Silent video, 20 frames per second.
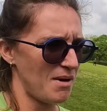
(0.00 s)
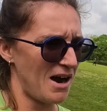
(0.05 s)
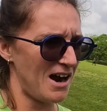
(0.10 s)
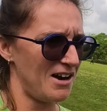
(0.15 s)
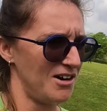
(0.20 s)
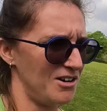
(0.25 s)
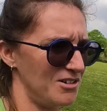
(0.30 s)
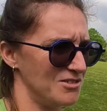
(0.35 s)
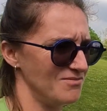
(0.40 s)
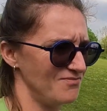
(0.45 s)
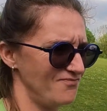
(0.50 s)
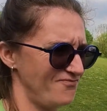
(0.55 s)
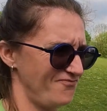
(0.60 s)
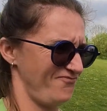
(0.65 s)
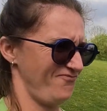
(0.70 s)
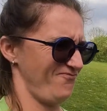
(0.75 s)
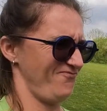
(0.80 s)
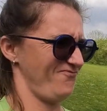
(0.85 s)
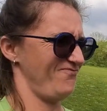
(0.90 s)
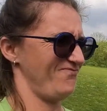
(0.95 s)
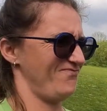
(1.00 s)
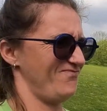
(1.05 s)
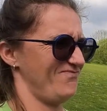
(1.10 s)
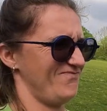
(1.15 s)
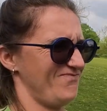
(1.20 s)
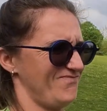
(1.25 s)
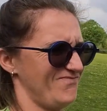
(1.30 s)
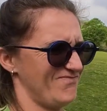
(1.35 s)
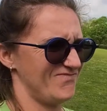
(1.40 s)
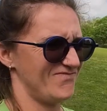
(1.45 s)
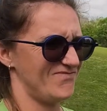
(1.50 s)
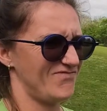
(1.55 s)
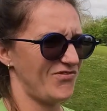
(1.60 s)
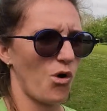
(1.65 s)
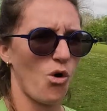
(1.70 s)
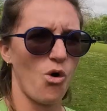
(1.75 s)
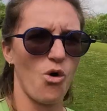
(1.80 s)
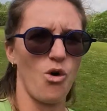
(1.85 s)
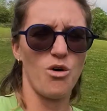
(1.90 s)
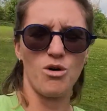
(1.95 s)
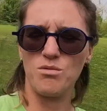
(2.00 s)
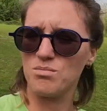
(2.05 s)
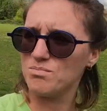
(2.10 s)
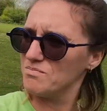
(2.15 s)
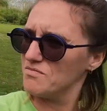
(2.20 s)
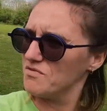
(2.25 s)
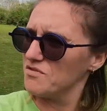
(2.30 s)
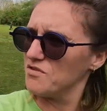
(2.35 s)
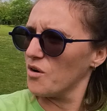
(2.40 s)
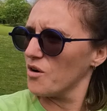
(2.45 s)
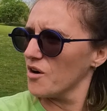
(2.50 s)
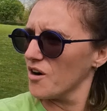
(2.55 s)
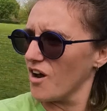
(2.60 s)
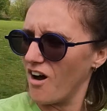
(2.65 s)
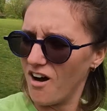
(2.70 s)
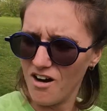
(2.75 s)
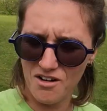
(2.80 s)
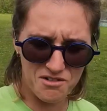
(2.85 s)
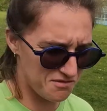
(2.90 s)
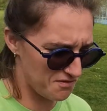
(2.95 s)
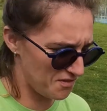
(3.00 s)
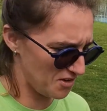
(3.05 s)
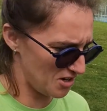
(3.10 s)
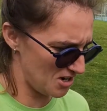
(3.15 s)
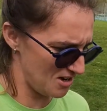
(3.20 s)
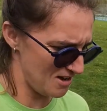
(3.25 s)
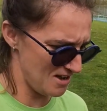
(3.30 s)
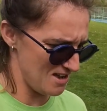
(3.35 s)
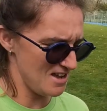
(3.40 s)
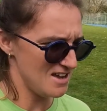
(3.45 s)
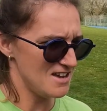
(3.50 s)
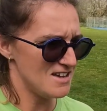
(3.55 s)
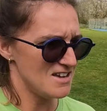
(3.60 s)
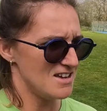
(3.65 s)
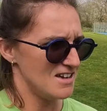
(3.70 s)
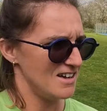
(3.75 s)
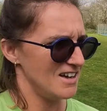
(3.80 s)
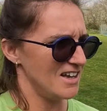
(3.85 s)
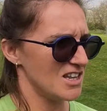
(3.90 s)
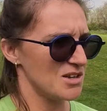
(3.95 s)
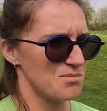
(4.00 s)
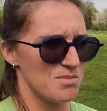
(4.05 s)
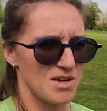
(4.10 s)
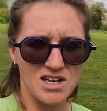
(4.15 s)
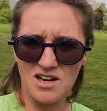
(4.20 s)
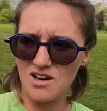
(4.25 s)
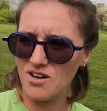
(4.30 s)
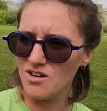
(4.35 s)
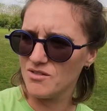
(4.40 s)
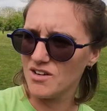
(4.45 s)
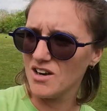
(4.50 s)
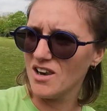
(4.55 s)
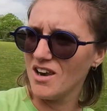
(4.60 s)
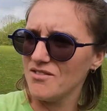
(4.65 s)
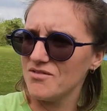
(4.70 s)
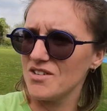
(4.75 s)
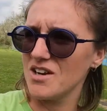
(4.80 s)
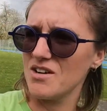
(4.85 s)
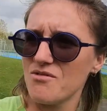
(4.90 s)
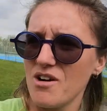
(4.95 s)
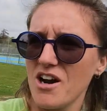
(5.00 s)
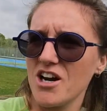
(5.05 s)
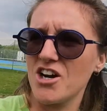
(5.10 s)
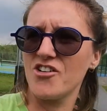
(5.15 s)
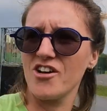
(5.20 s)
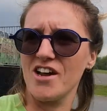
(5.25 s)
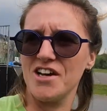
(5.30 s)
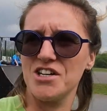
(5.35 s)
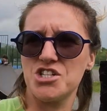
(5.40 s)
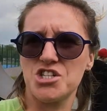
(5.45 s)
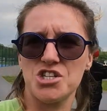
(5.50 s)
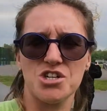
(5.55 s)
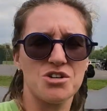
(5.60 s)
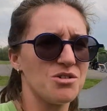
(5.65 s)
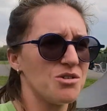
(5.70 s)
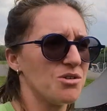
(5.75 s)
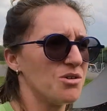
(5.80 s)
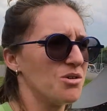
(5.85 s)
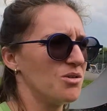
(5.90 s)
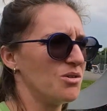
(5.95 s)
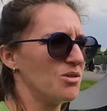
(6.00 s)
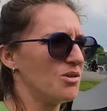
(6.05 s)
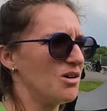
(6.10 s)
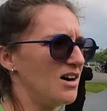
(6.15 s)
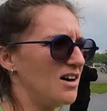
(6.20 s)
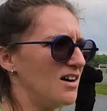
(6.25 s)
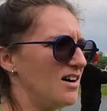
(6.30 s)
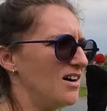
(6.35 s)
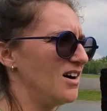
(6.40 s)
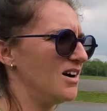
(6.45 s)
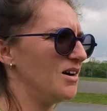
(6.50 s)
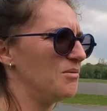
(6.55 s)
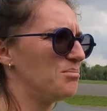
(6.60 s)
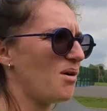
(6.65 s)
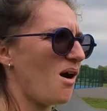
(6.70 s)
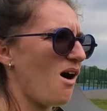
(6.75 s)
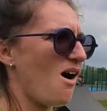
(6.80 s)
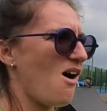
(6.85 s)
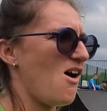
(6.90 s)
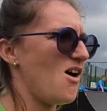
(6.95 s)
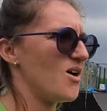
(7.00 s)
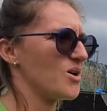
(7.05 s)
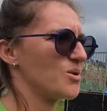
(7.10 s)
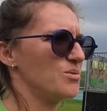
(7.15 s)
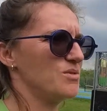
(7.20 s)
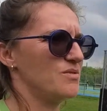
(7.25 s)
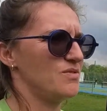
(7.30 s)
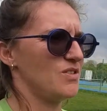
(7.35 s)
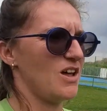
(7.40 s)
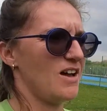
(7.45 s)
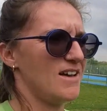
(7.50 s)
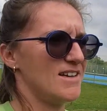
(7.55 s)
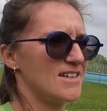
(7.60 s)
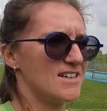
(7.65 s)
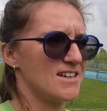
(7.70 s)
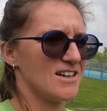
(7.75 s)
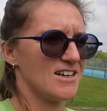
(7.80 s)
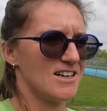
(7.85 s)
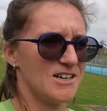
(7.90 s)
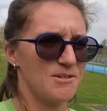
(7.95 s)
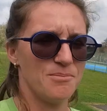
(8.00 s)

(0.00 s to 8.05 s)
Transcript: about 4.5 foot, in the middle of a lovely recreational park with like